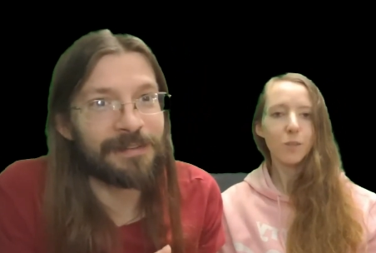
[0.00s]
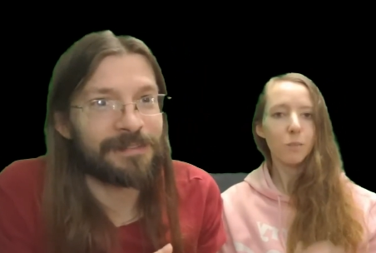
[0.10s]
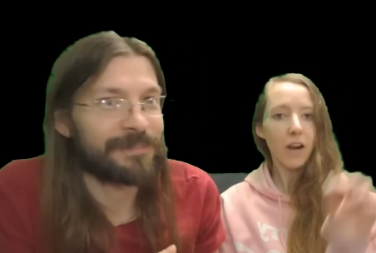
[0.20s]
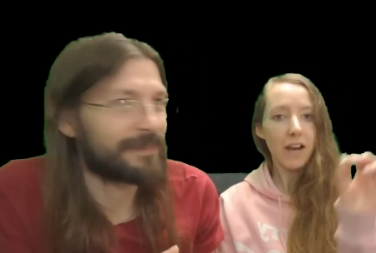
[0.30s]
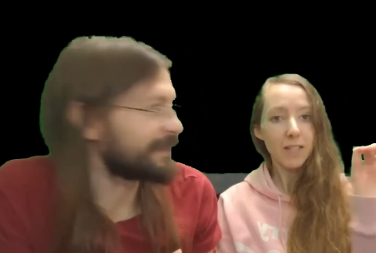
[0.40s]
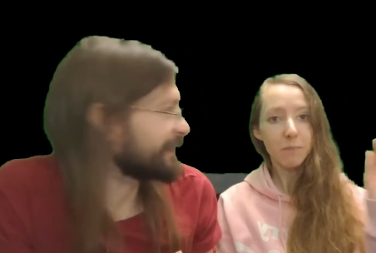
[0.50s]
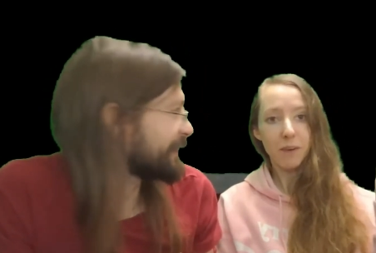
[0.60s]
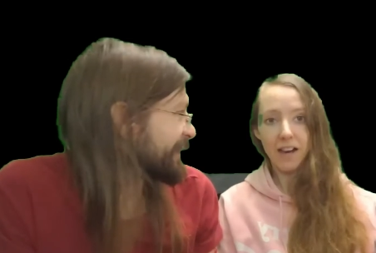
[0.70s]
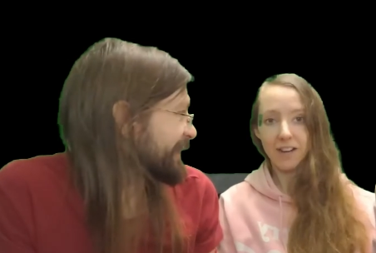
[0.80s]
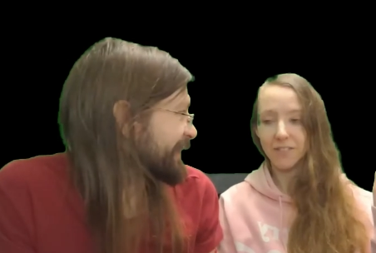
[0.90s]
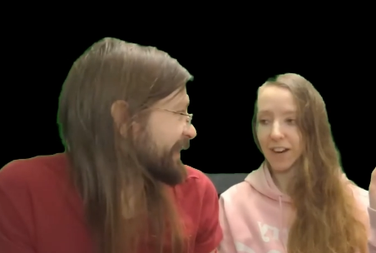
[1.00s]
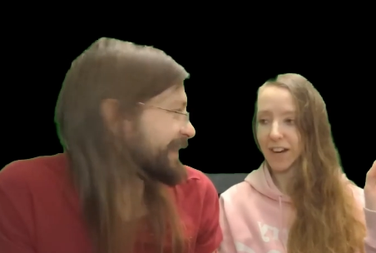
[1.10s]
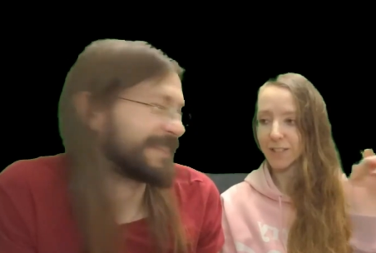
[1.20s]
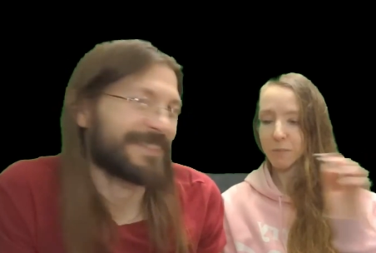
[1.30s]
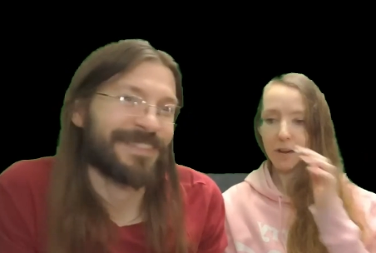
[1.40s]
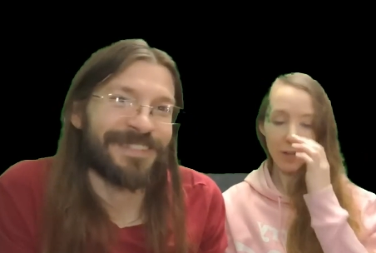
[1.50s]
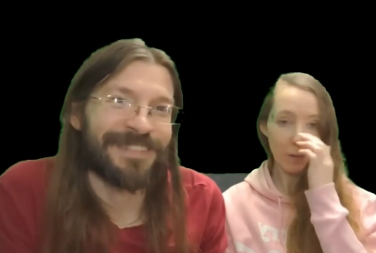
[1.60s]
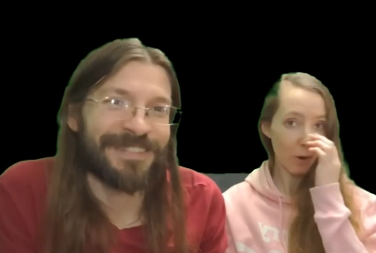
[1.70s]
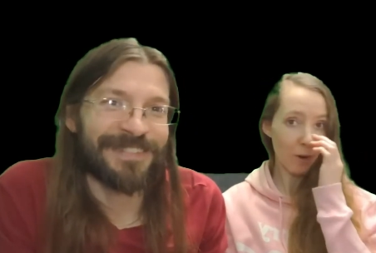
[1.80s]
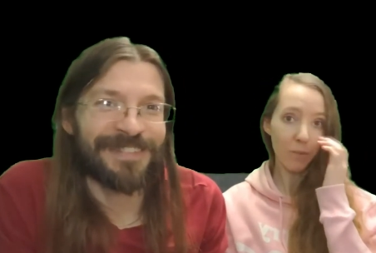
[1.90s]
Speaker 1: Brian's bad advice. Apparently
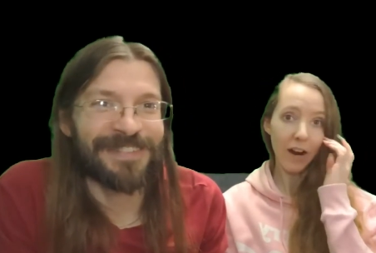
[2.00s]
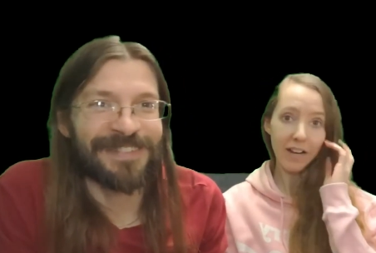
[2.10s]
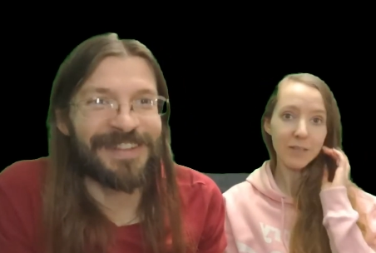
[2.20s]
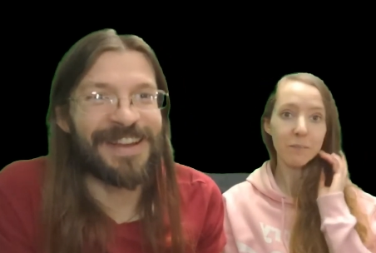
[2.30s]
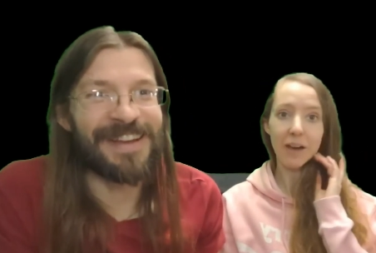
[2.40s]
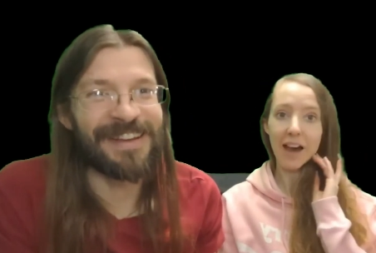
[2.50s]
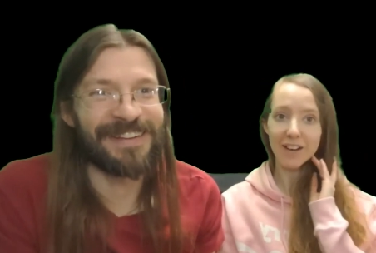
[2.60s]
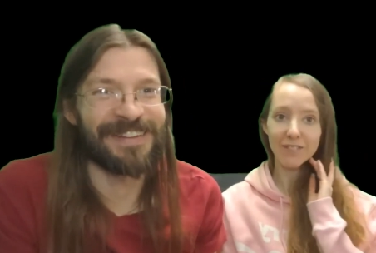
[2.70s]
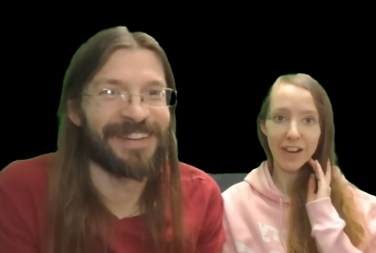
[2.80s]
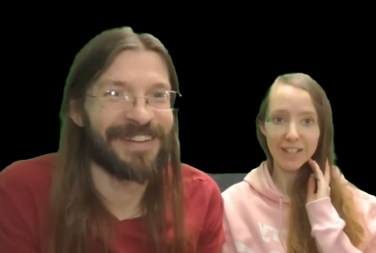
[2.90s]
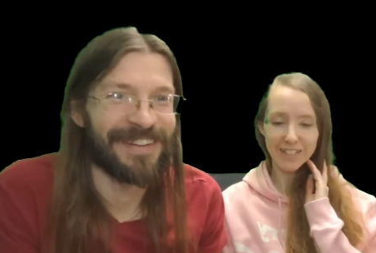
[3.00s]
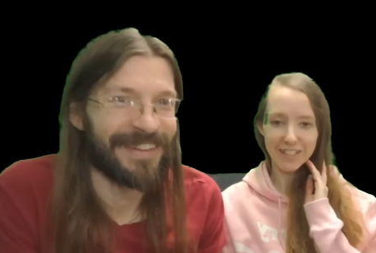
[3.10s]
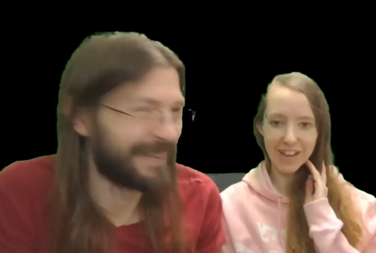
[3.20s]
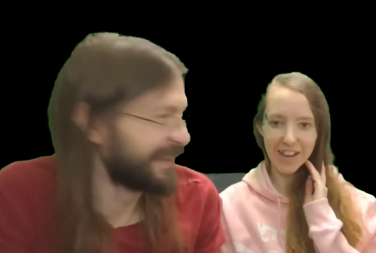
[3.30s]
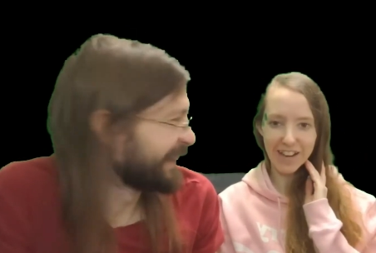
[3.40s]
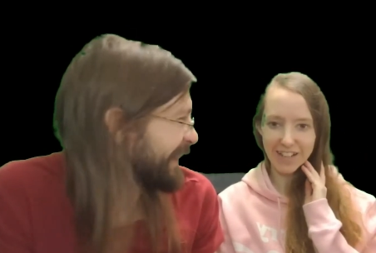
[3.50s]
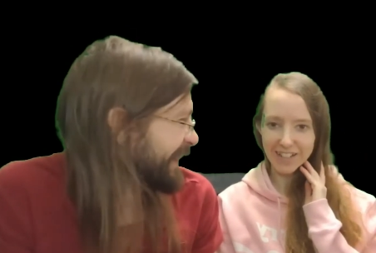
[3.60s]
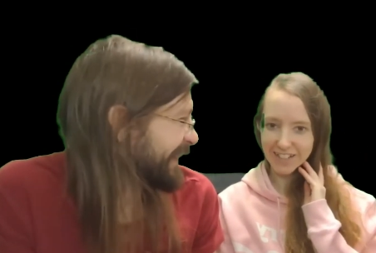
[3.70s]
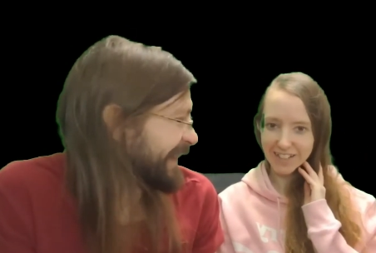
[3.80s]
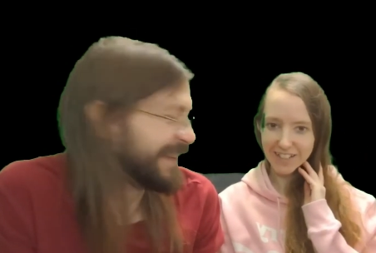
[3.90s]
we're on Brian's bad advice today.
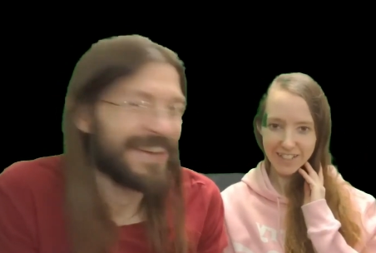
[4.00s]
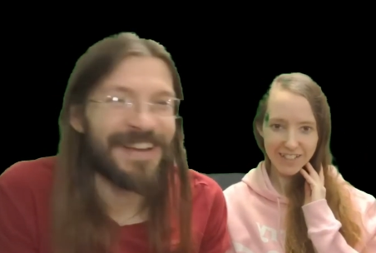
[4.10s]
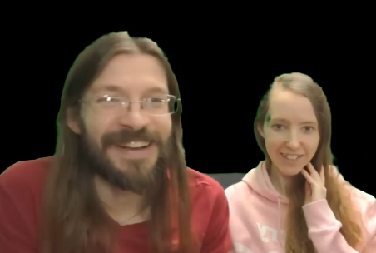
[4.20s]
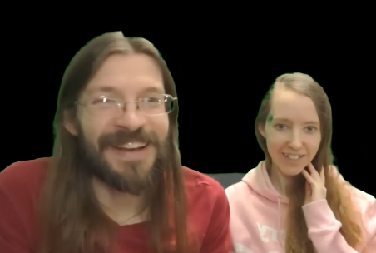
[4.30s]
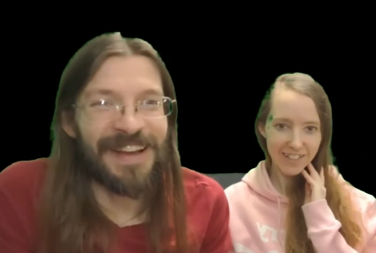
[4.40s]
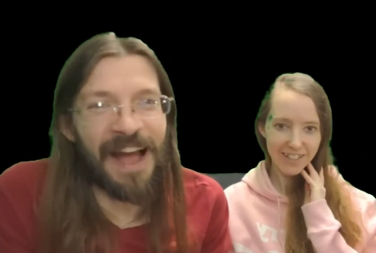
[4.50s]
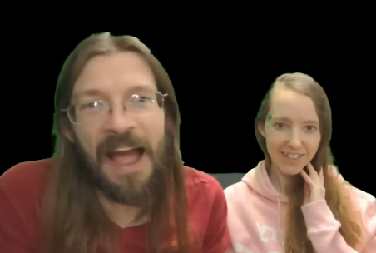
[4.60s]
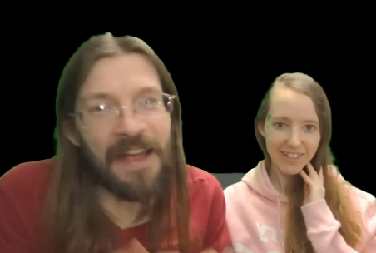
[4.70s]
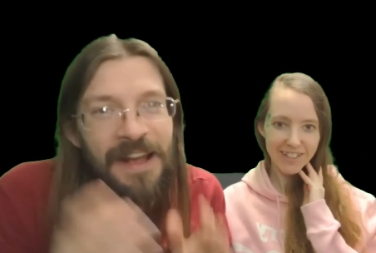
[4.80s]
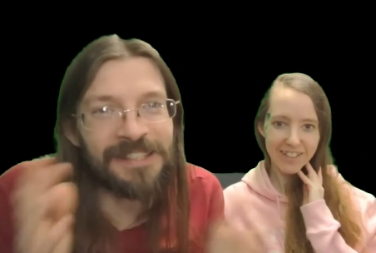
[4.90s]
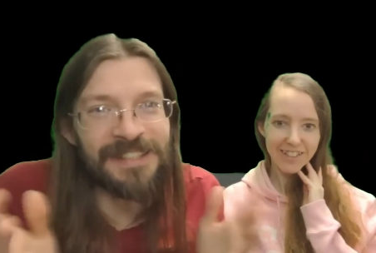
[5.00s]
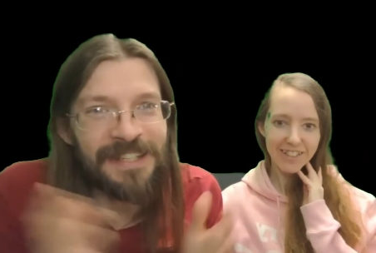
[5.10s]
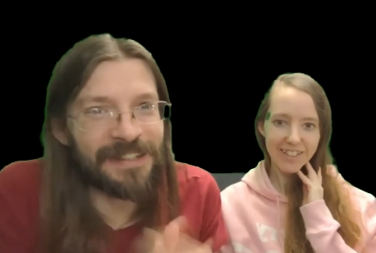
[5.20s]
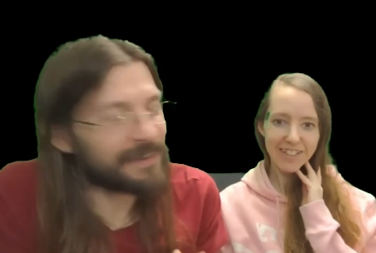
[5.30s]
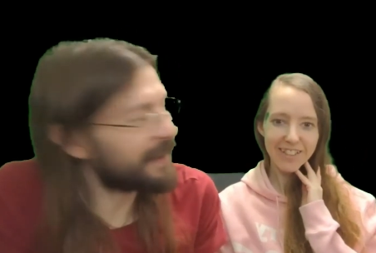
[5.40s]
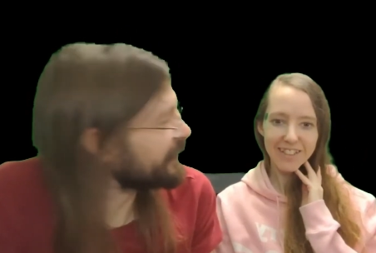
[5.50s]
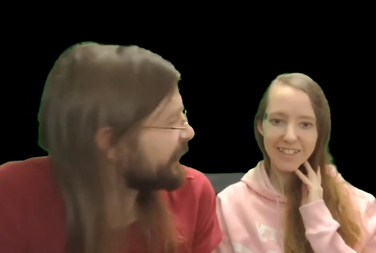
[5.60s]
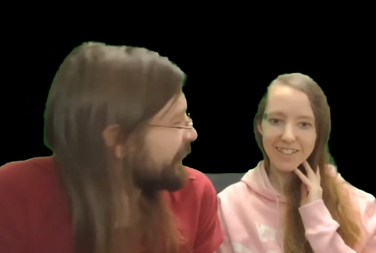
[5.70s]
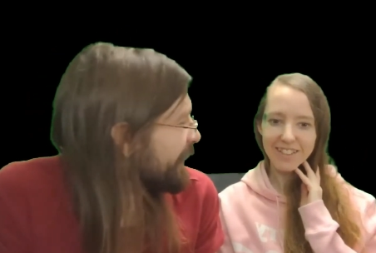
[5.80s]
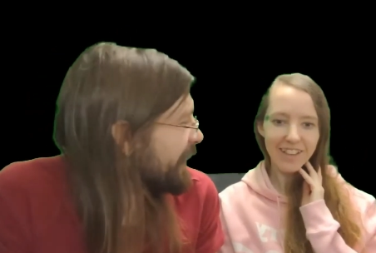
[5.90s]
I just think
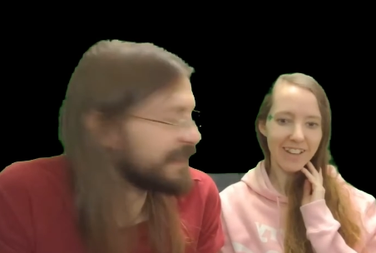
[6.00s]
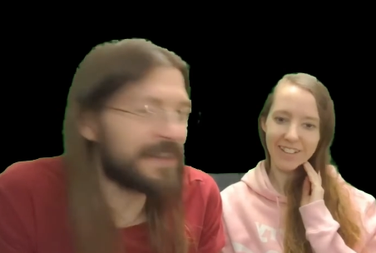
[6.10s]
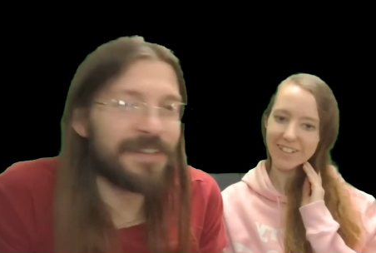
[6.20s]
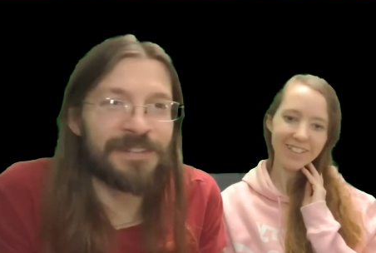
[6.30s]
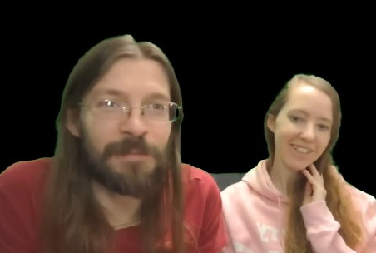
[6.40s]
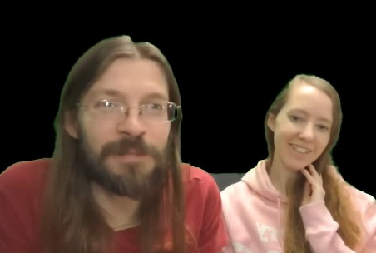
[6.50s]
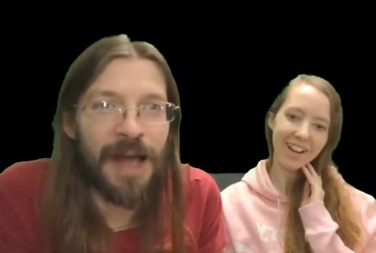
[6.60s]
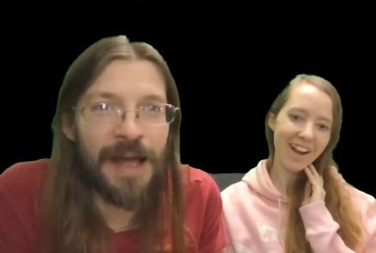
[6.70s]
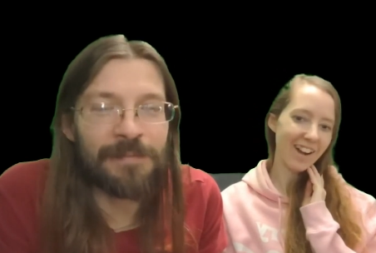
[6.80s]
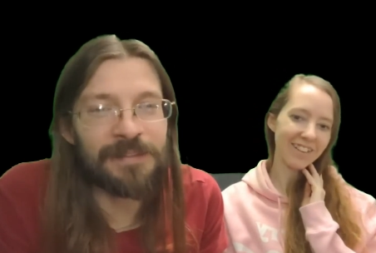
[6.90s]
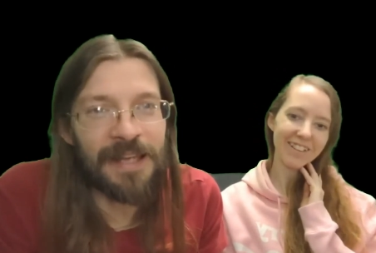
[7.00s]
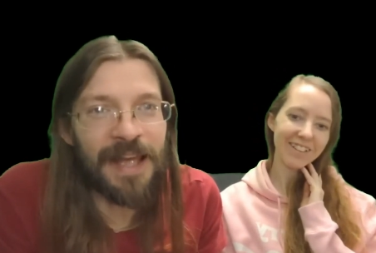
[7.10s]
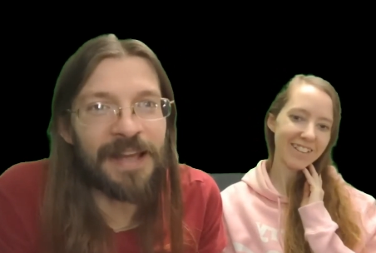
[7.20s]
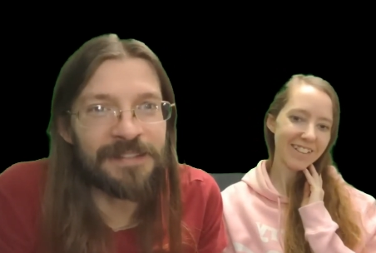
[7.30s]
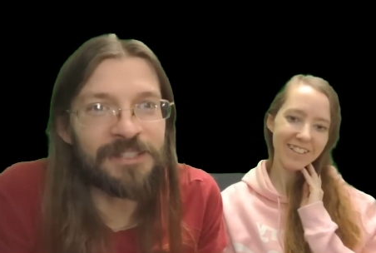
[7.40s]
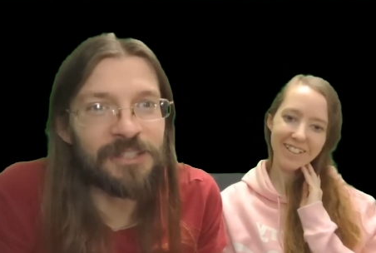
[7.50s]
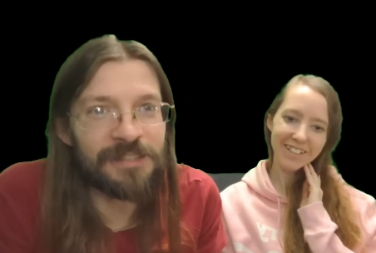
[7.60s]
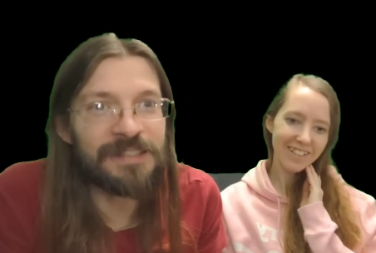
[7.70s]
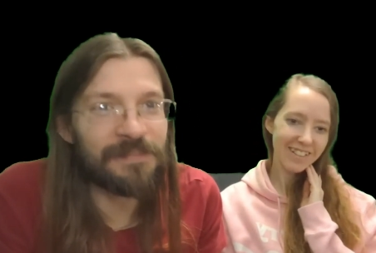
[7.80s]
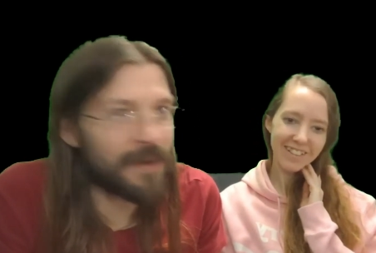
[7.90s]
I think sometimes the ends
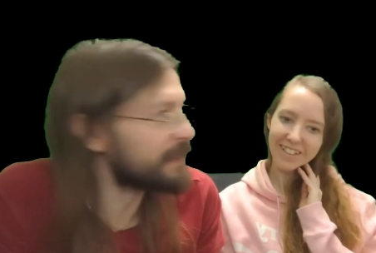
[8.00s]
justify the